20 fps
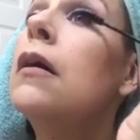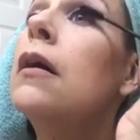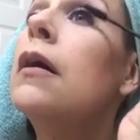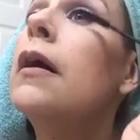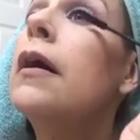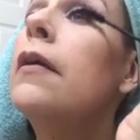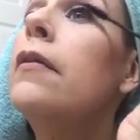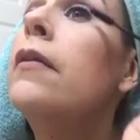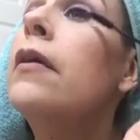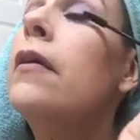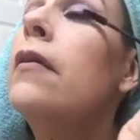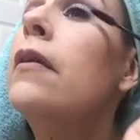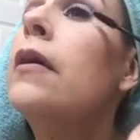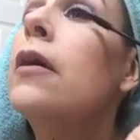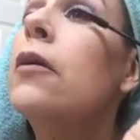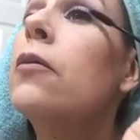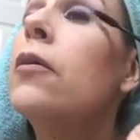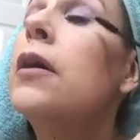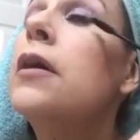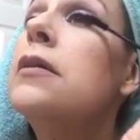And then there
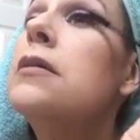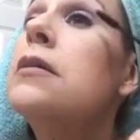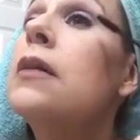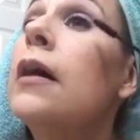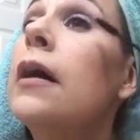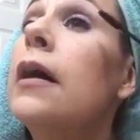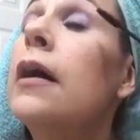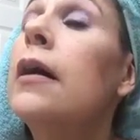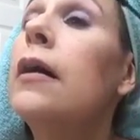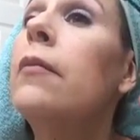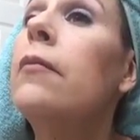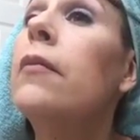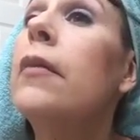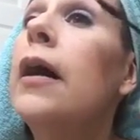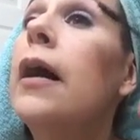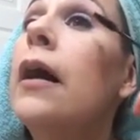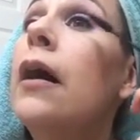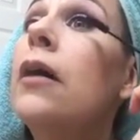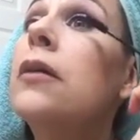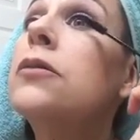was, I
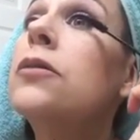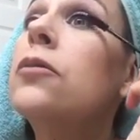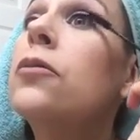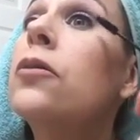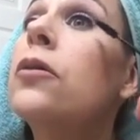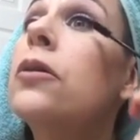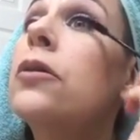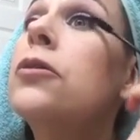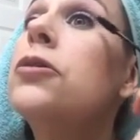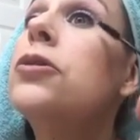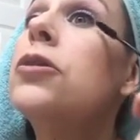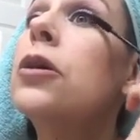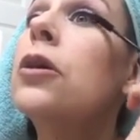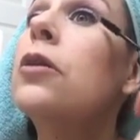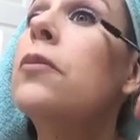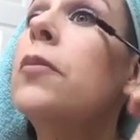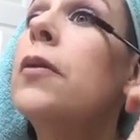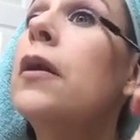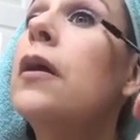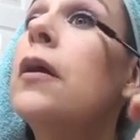also ordered Sugar
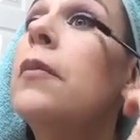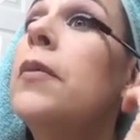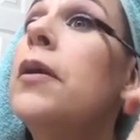Plum